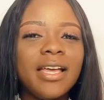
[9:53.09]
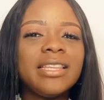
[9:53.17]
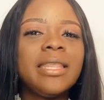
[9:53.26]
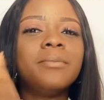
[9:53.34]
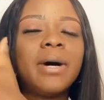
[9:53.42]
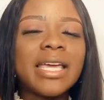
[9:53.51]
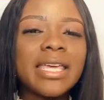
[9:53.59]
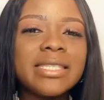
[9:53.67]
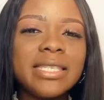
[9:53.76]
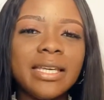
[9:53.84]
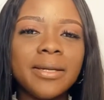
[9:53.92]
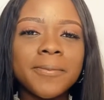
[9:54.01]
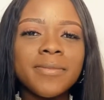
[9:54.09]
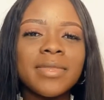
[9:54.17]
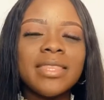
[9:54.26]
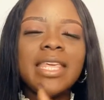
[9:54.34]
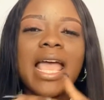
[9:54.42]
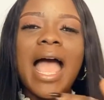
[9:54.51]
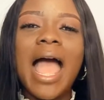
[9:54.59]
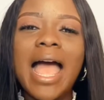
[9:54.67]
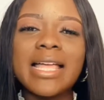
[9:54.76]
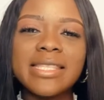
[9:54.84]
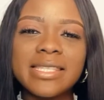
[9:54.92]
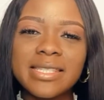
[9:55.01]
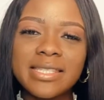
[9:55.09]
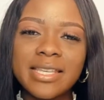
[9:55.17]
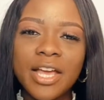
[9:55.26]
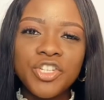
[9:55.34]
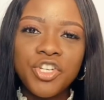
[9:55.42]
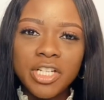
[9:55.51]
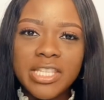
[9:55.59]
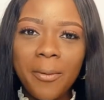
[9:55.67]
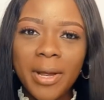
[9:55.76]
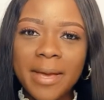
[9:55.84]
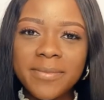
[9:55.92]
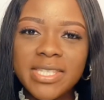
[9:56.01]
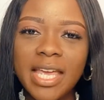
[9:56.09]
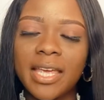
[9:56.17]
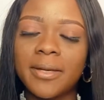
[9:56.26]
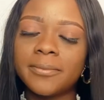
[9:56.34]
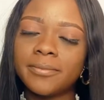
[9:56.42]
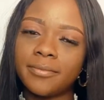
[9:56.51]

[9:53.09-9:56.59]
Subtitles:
the marketing, the ads. Do you understand what I'm saying?